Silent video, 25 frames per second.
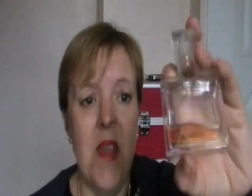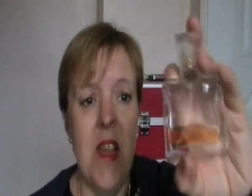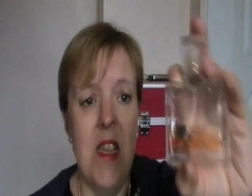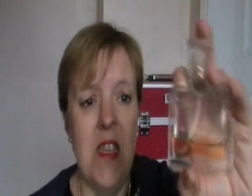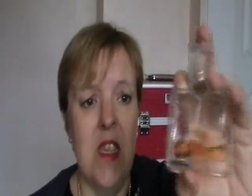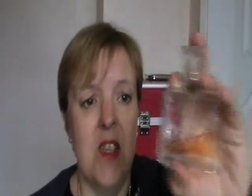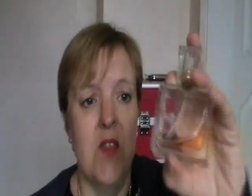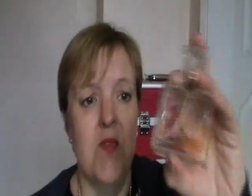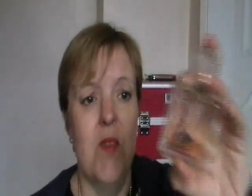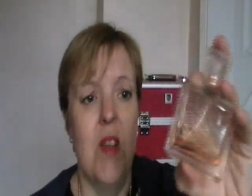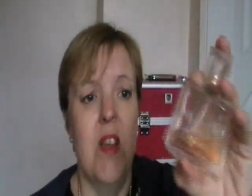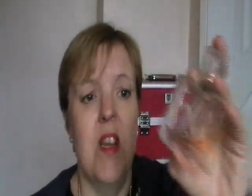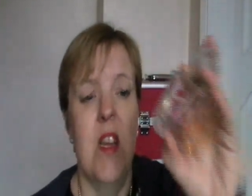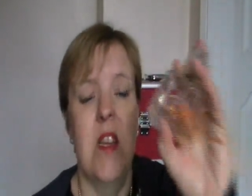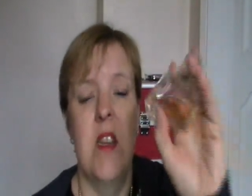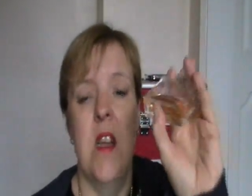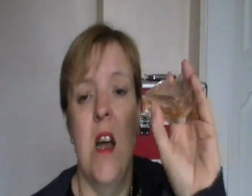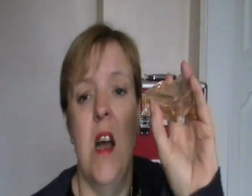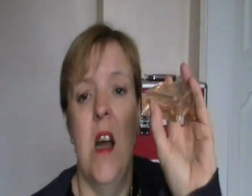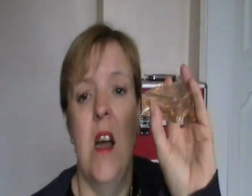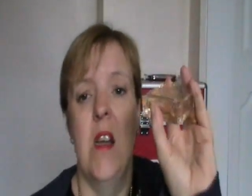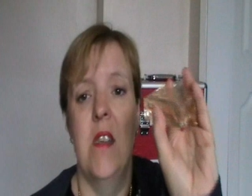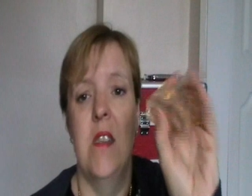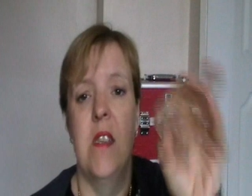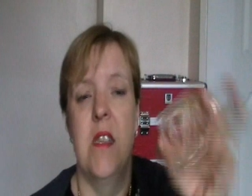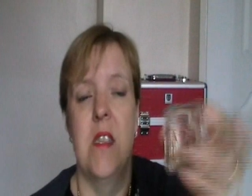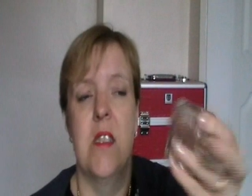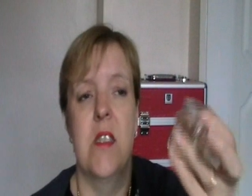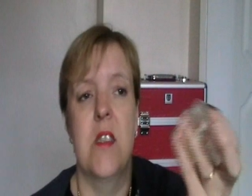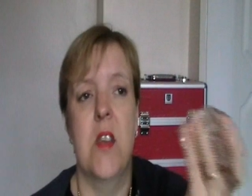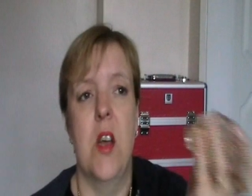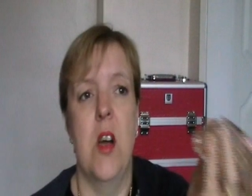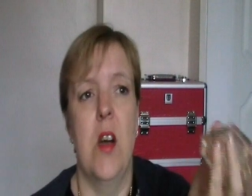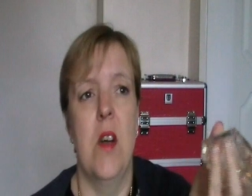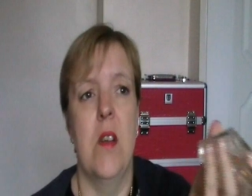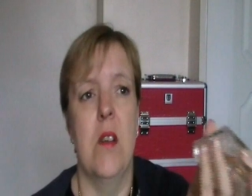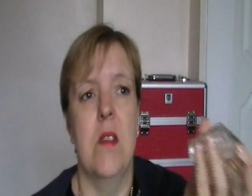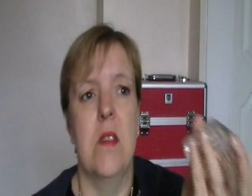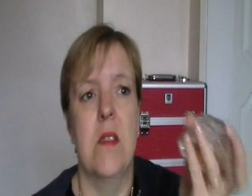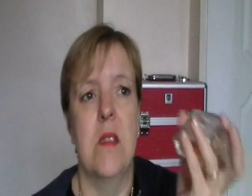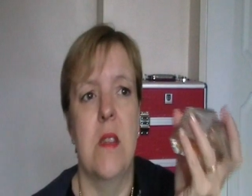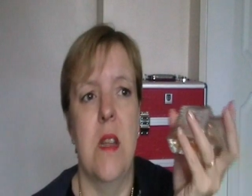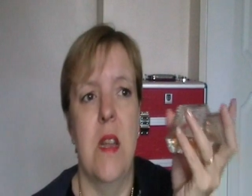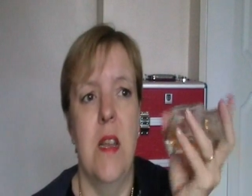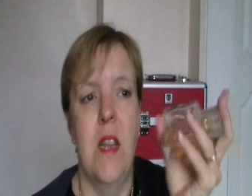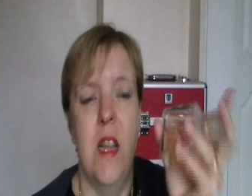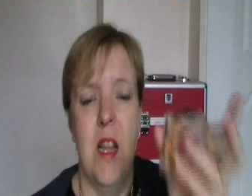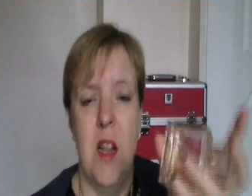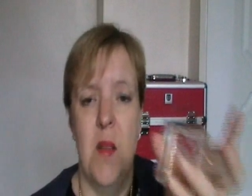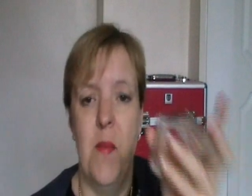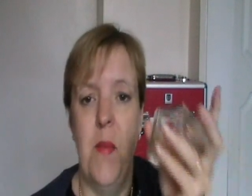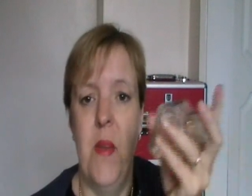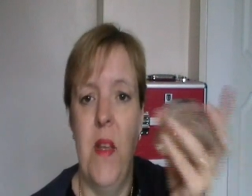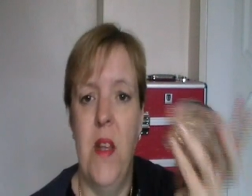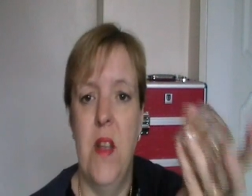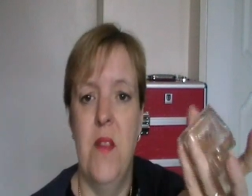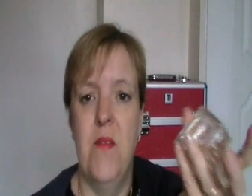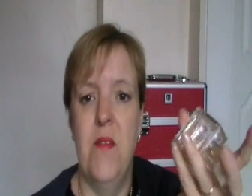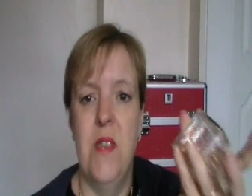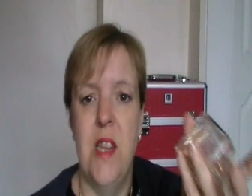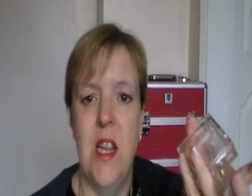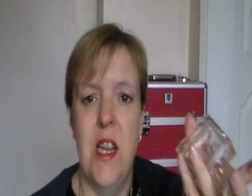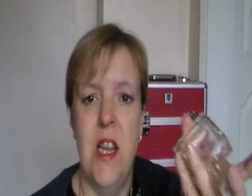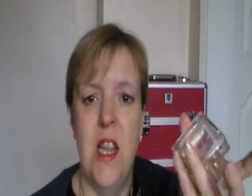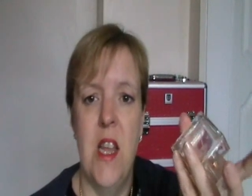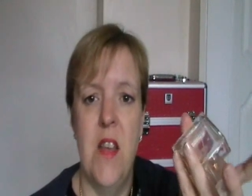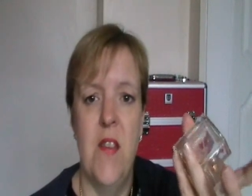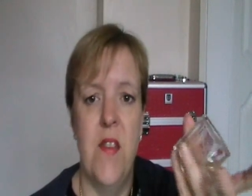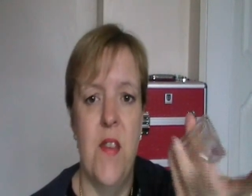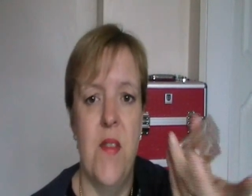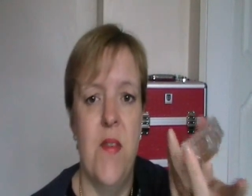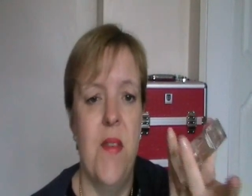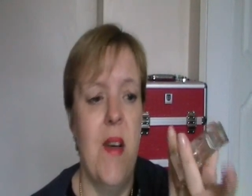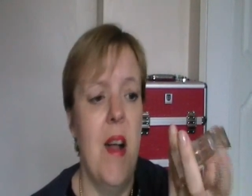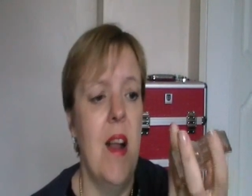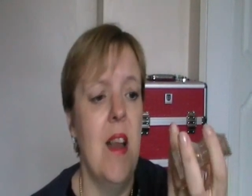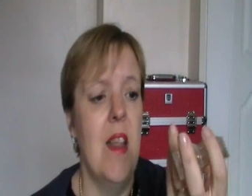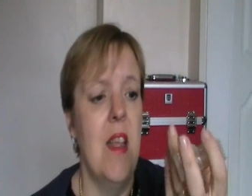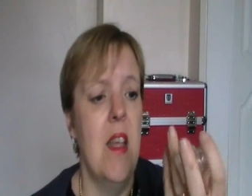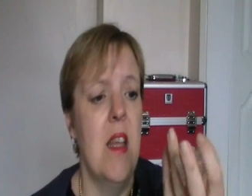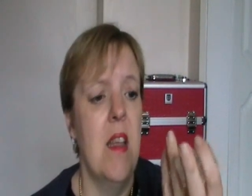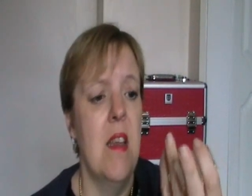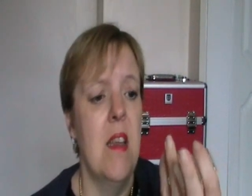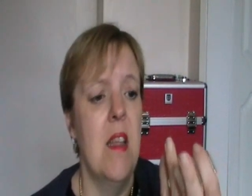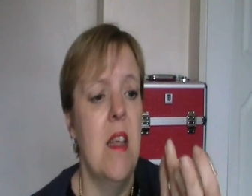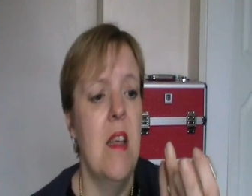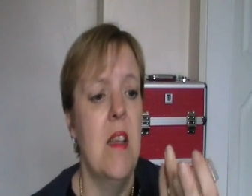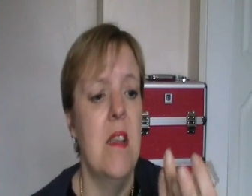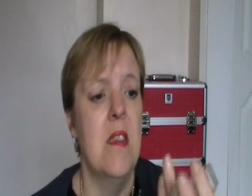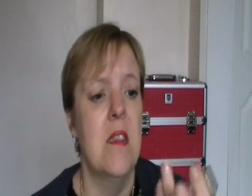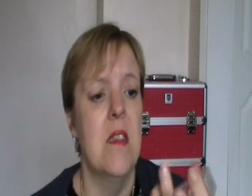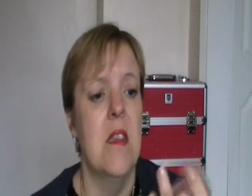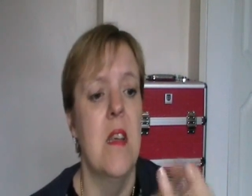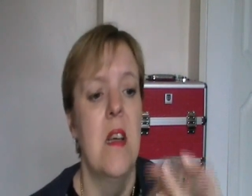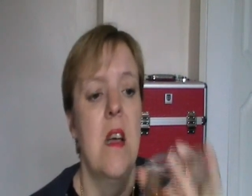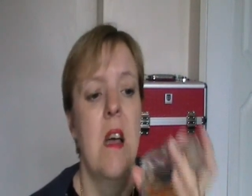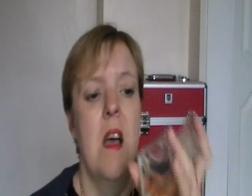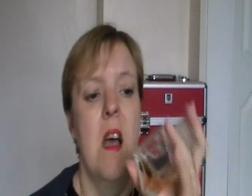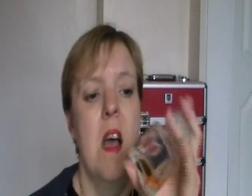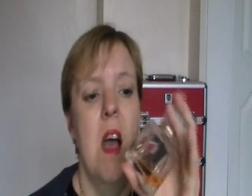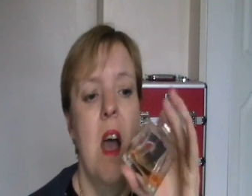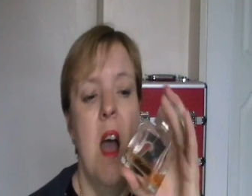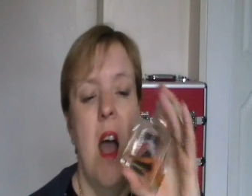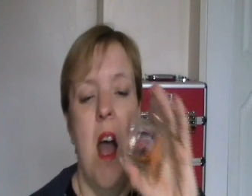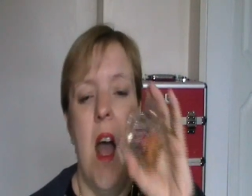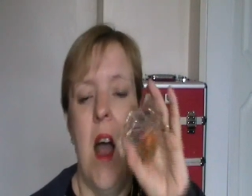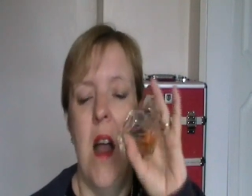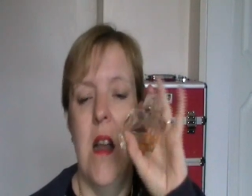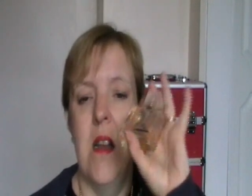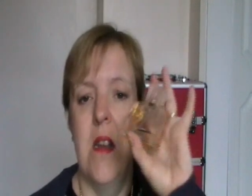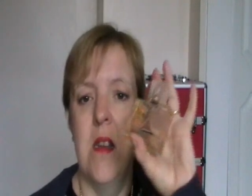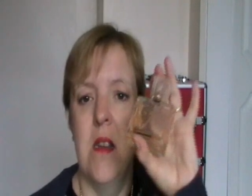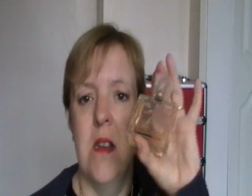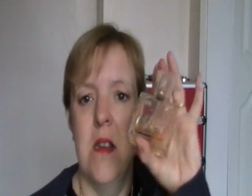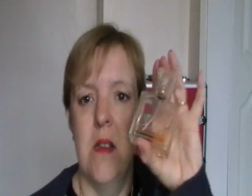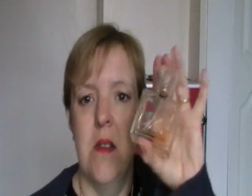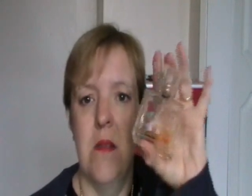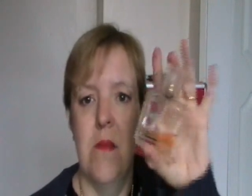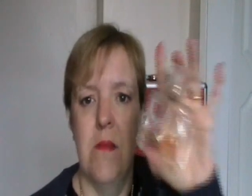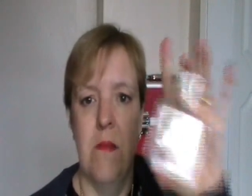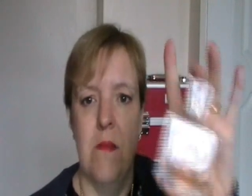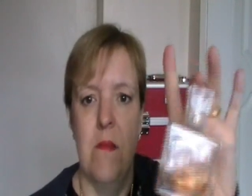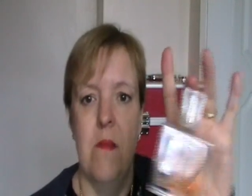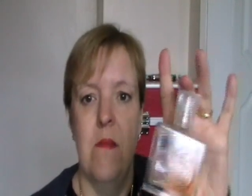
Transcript: this is really nice it's got a little bit of lily of the valley in it and